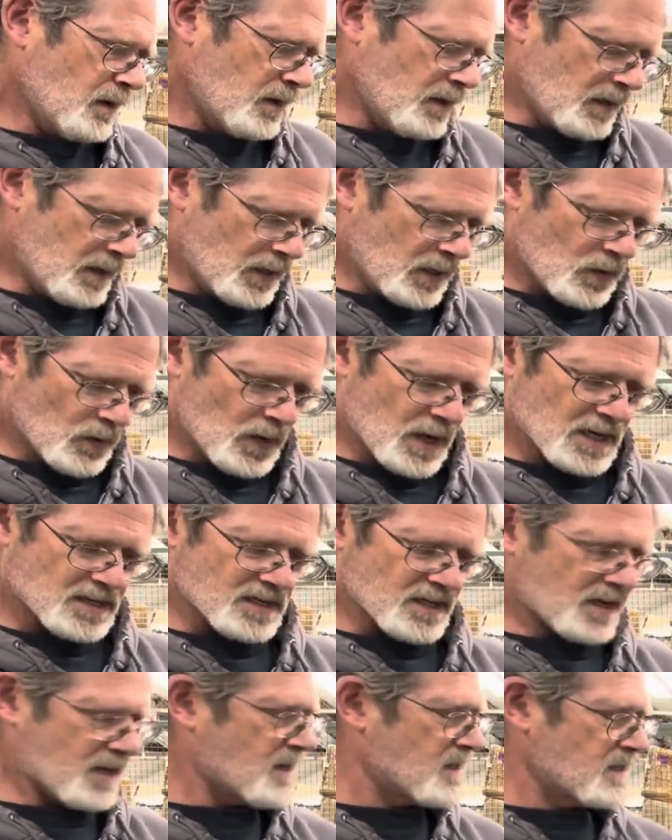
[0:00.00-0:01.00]

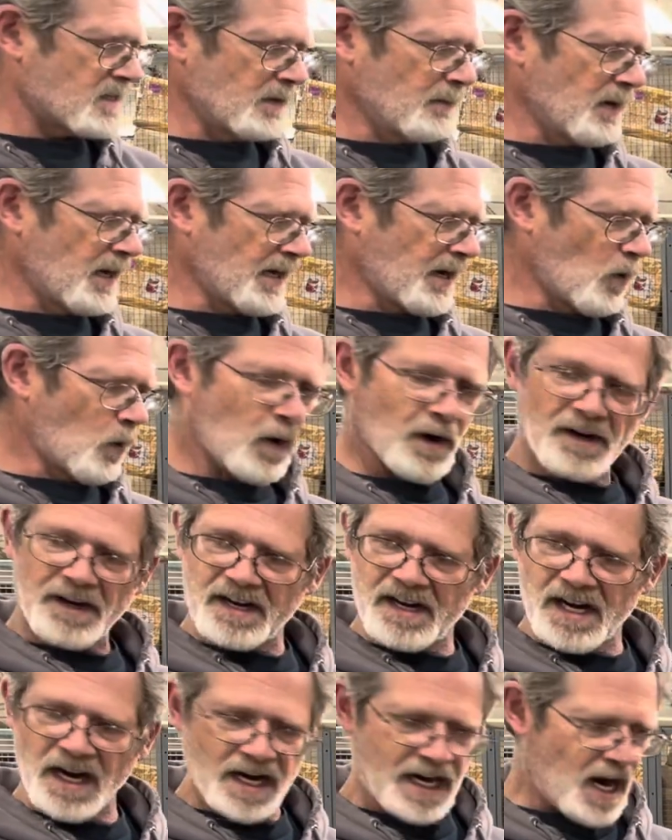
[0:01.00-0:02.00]
Interesting. Seemed like I wanted to
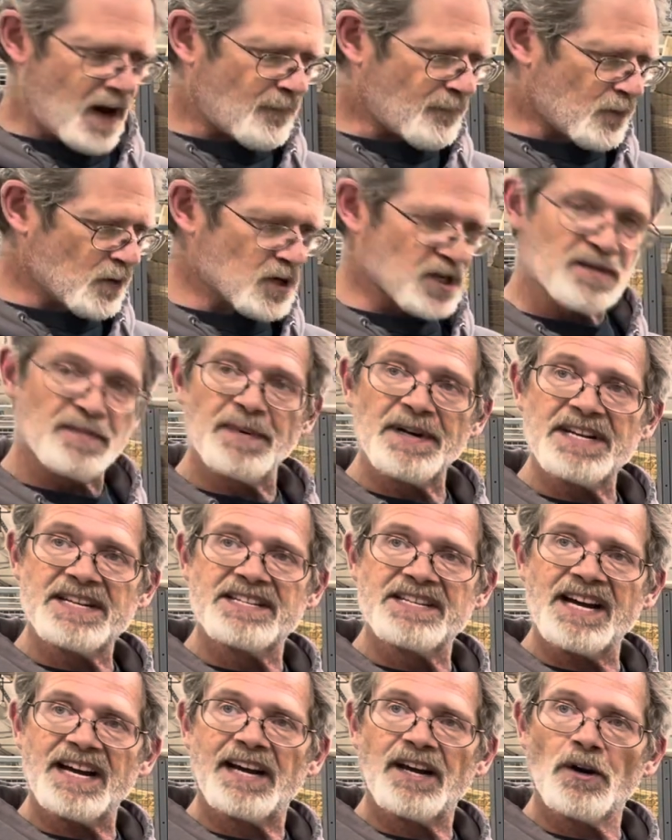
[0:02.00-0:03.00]
cut out for a split
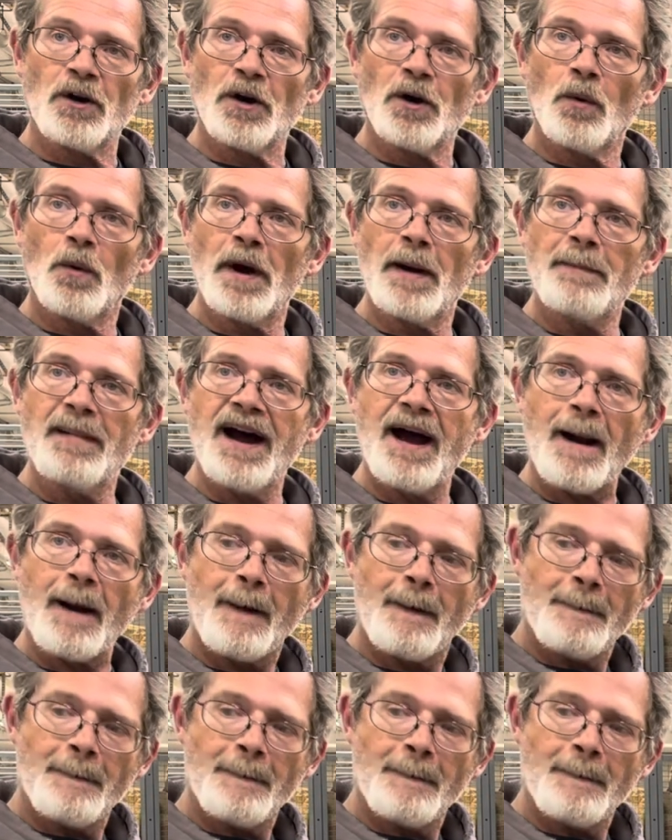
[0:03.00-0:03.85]
second on the way back.